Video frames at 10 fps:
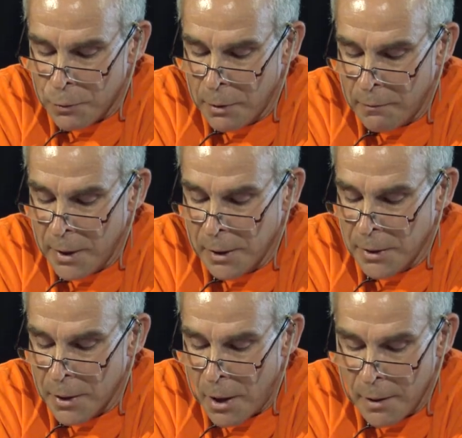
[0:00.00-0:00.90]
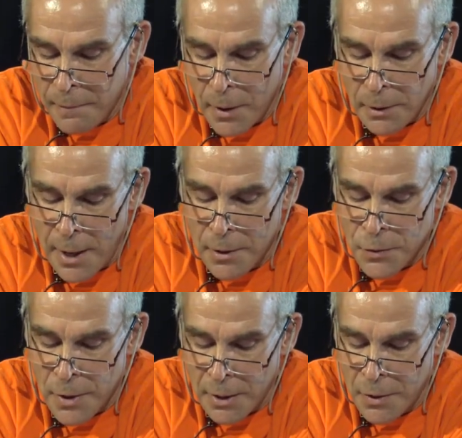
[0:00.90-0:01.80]
revealing that heartfelt
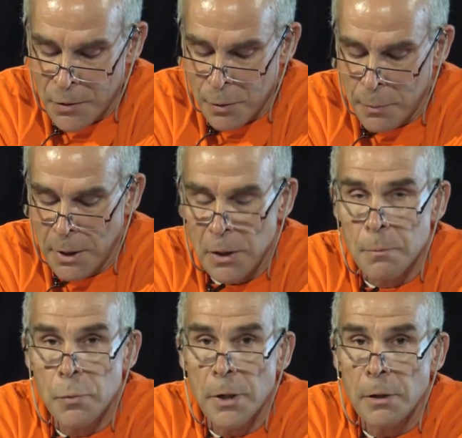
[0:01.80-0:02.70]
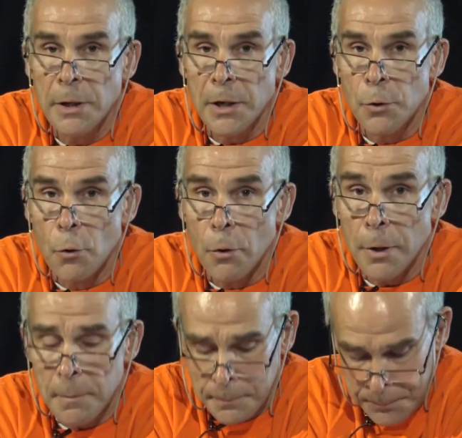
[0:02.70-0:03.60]
letters like these are being completely
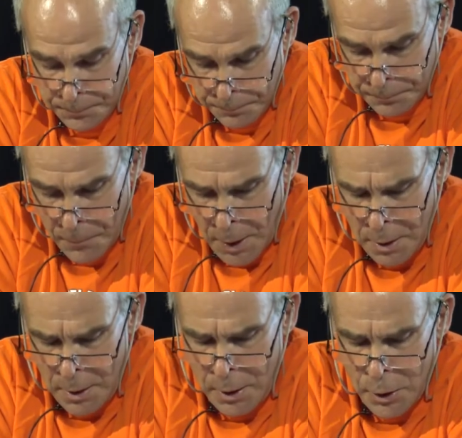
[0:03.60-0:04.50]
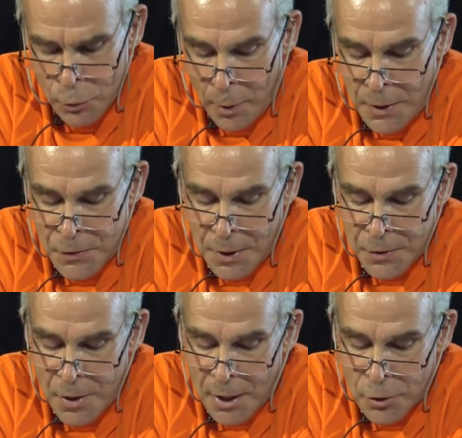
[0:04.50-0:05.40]
ignored.
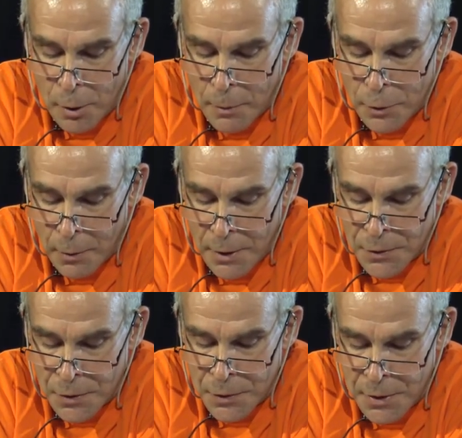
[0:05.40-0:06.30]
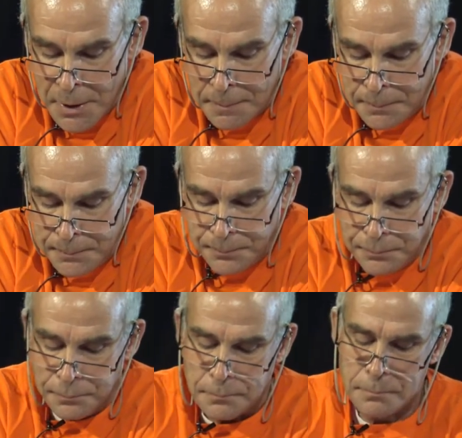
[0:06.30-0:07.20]
26th October 2016.
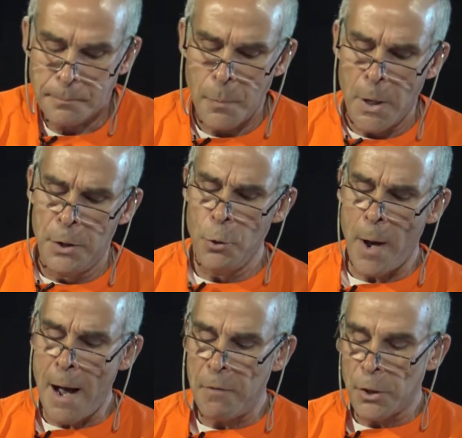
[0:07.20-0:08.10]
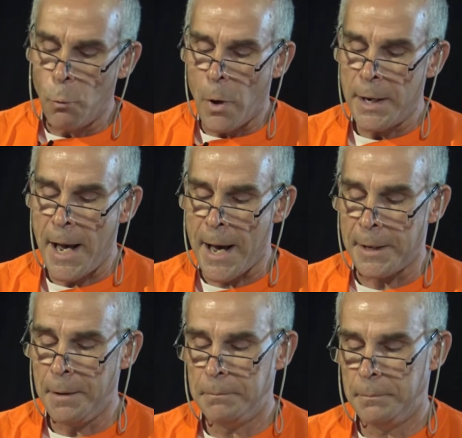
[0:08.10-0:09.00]
You have, on the one
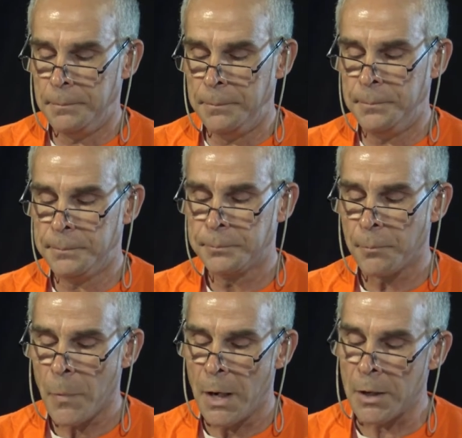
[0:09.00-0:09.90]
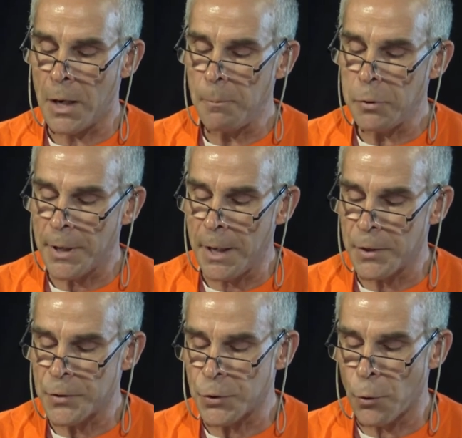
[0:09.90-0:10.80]
hand, a
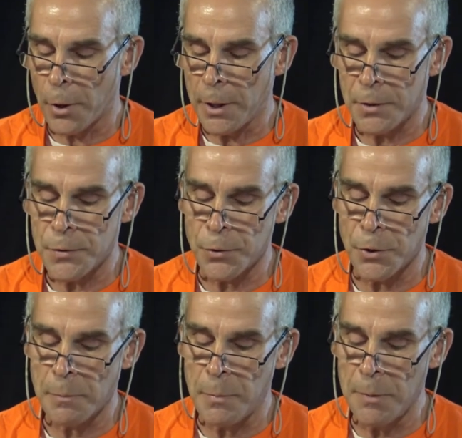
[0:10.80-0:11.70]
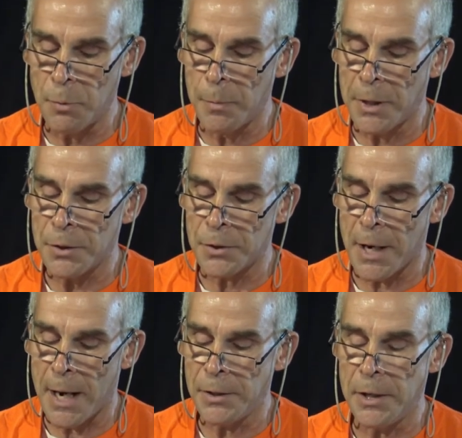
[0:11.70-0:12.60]
complicated story concerning people being
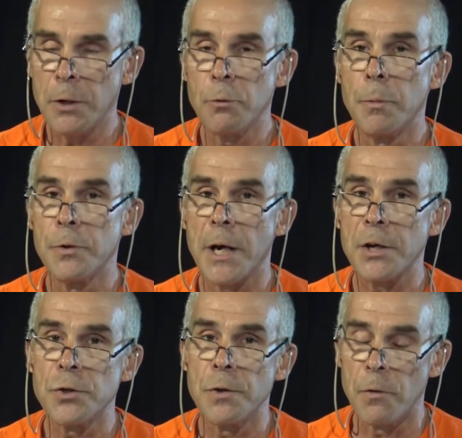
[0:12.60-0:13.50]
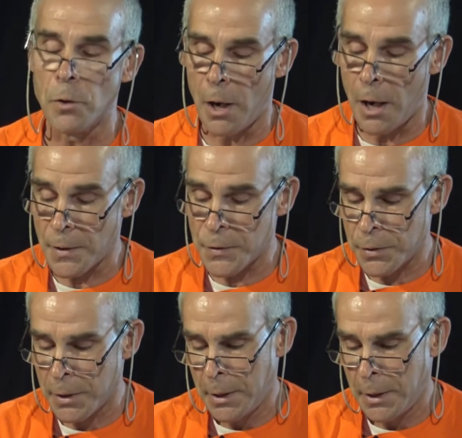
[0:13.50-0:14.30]
denied the equal protection of the laws.